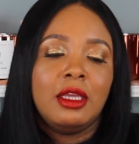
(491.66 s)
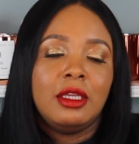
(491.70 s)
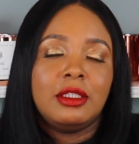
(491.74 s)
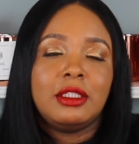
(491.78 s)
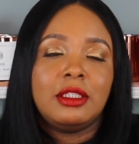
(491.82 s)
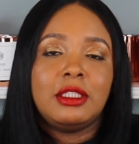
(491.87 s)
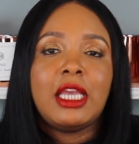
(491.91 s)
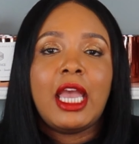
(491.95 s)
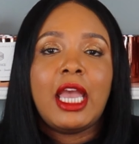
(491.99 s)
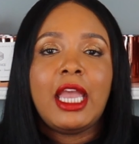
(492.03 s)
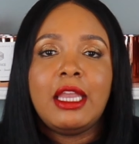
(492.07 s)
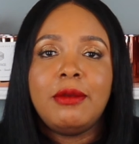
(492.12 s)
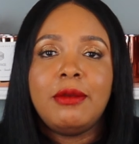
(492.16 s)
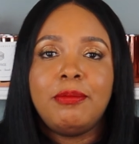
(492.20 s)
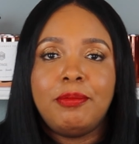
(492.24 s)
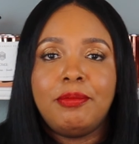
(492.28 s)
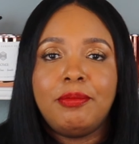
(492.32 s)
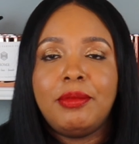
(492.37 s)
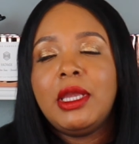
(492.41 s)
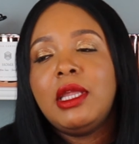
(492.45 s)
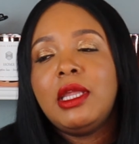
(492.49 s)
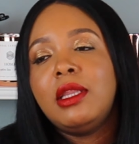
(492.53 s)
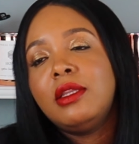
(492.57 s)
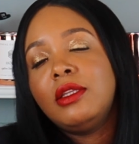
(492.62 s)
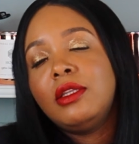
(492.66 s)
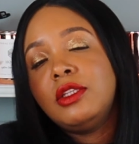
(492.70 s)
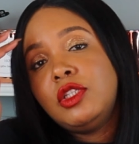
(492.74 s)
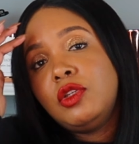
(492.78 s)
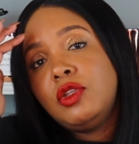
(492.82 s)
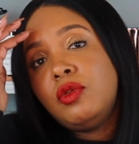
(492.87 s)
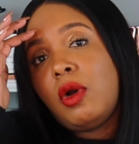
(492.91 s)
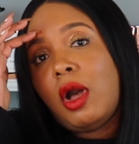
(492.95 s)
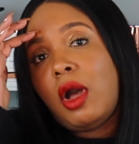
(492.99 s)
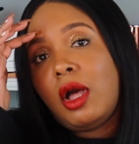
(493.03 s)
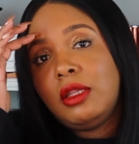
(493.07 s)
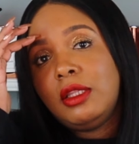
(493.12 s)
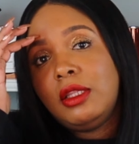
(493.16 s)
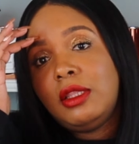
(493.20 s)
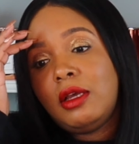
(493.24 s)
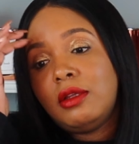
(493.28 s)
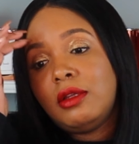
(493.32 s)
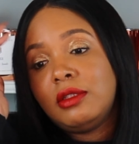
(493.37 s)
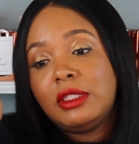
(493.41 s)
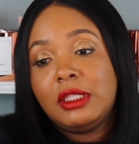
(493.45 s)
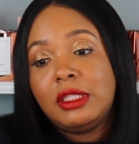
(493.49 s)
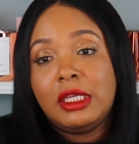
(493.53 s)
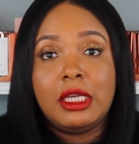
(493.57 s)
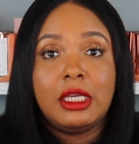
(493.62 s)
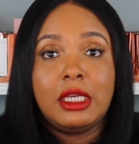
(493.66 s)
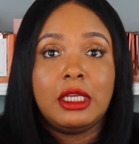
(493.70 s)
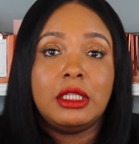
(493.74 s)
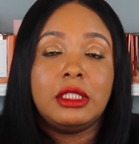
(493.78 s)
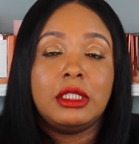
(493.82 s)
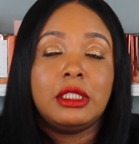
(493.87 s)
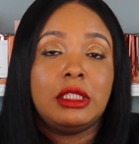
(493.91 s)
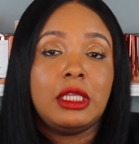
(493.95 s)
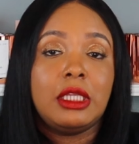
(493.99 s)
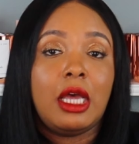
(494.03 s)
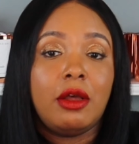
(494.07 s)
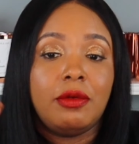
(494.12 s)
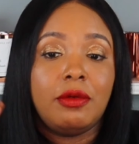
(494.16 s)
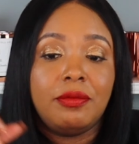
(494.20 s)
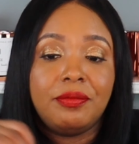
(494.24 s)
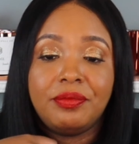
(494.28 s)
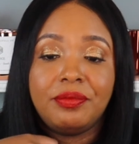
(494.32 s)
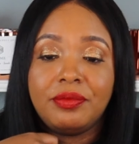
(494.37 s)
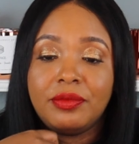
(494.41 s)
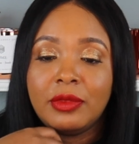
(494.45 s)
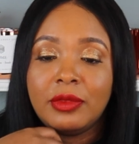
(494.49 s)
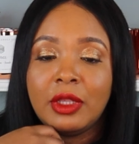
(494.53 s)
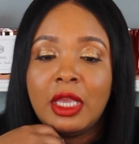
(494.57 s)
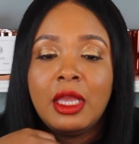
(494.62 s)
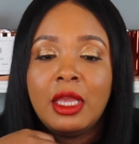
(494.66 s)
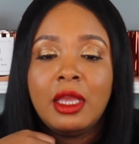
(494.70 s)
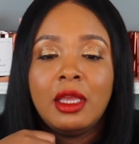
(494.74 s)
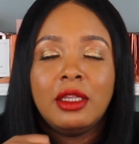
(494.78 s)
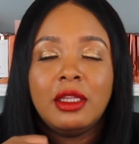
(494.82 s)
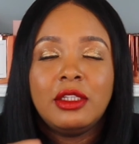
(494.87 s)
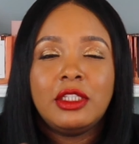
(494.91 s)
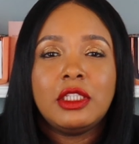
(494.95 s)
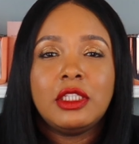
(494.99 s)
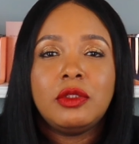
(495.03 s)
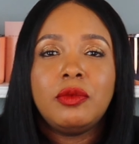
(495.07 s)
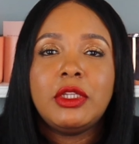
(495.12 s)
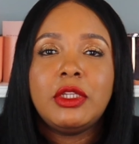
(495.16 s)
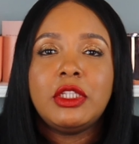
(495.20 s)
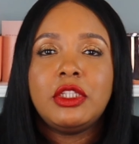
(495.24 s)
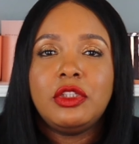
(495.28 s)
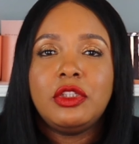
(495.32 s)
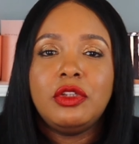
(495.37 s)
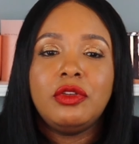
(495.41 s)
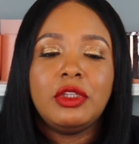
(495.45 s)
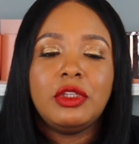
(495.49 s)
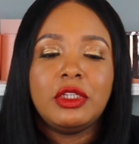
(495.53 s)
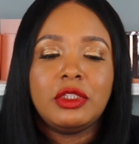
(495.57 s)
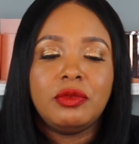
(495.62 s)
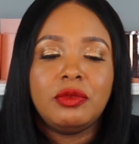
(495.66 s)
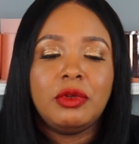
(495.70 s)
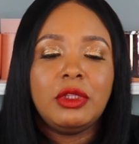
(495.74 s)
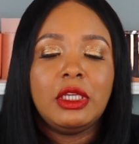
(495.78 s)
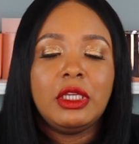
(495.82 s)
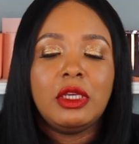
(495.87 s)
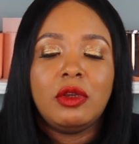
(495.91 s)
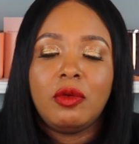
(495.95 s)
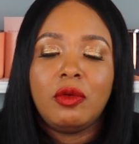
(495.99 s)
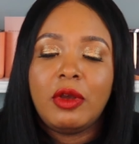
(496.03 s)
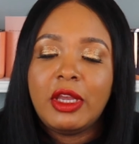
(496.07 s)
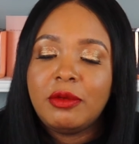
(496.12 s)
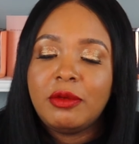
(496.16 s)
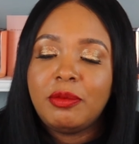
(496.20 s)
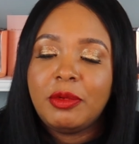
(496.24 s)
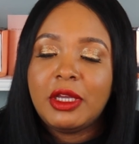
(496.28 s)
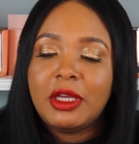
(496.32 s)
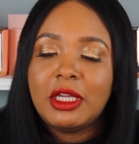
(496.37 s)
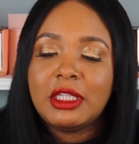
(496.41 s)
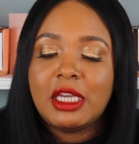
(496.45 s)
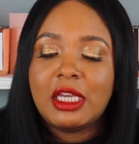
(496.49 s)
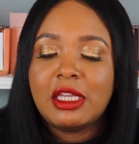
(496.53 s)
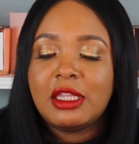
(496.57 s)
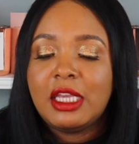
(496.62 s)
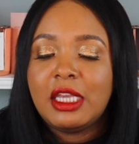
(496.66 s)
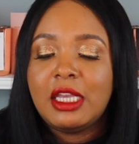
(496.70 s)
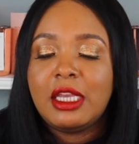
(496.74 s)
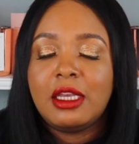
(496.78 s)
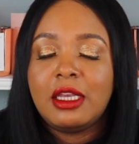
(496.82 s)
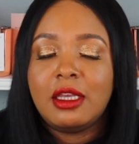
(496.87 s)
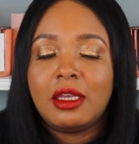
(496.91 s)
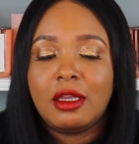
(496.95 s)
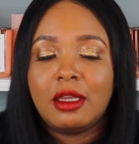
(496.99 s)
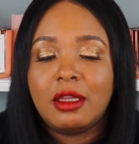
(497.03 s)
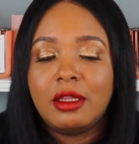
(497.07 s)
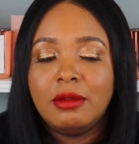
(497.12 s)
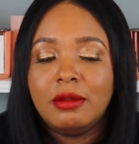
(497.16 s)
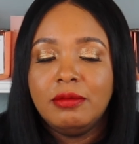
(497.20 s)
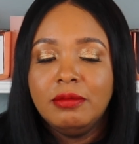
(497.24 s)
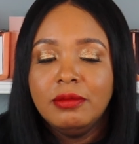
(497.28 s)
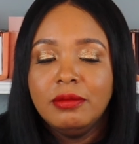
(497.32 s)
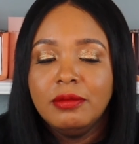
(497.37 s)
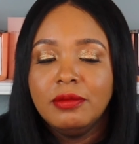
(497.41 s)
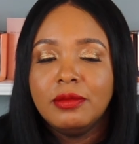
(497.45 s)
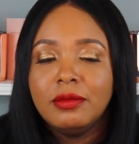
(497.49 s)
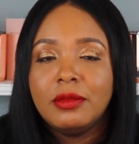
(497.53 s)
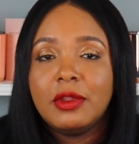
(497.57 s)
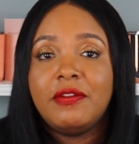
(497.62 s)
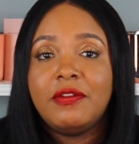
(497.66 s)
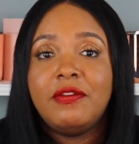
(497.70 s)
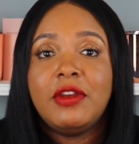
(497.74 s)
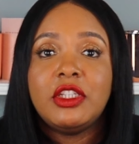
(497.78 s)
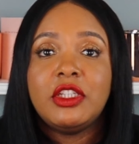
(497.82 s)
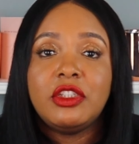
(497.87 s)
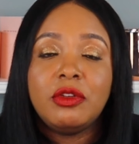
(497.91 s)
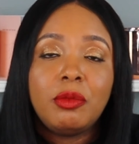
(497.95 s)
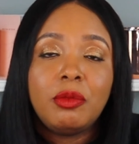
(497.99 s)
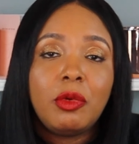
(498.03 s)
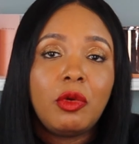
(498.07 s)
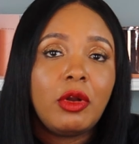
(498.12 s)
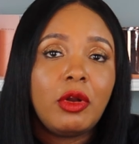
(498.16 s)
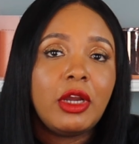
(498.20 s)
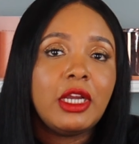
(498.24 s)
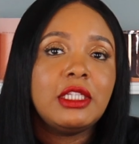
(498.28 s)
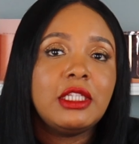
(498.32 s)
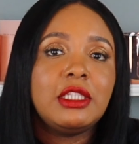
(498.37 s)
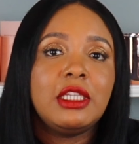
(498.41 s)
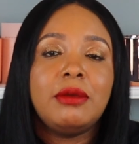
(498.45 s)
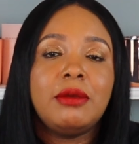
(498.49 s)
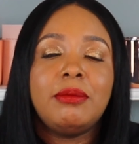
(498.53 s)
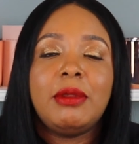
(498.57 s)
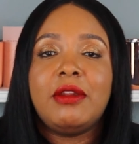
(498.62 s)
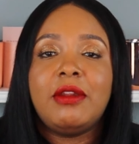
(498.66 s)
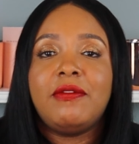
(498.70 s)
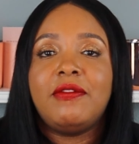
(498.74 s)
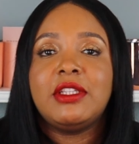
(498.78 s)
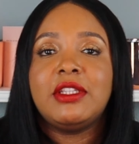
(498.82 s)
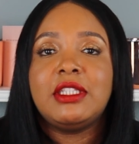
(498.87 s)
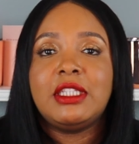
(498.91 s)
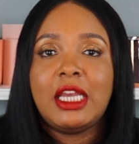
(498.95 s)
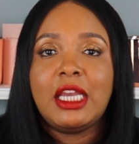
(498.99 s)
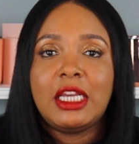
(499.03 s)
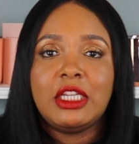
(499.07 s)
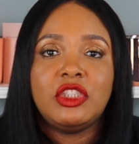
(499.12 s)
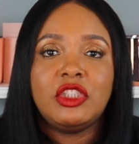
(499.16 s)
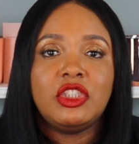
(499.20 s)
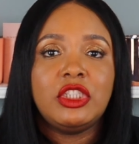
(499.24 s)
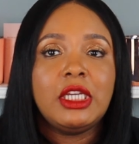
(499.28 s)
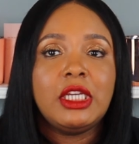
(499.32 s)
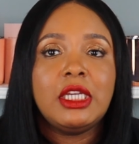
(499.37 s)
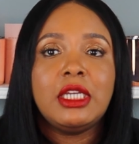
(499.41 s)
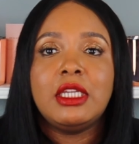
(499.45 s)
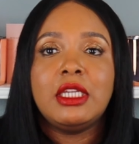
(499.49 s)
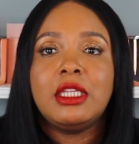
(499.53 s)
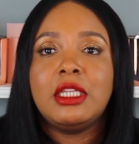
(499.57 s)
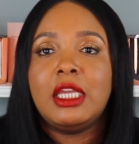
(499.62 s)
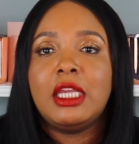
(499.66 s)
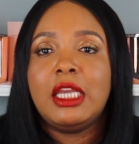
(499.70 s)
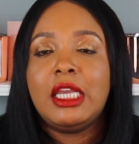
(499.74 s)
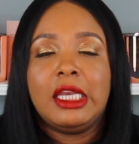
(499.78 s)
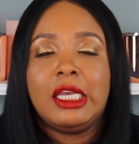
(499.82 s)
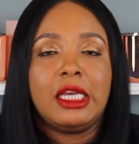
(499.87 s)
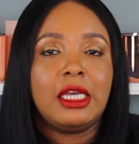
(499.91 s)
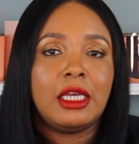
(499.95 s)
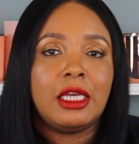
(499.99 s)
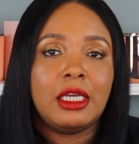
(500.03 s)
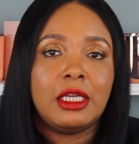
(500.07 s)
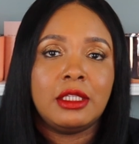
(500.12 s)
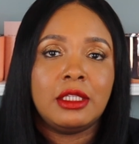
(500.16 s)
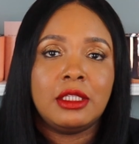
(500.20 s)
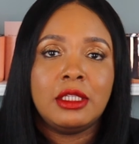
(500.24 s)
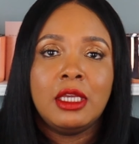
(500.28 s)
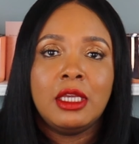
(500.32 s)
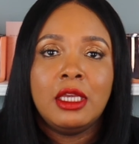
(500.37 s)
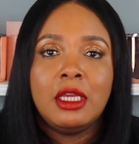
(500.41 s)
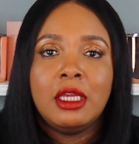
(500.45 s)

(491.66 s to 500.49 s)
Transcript: tape and do all of those things. So just wanted to do this really quick because I think vision boards and manifestation and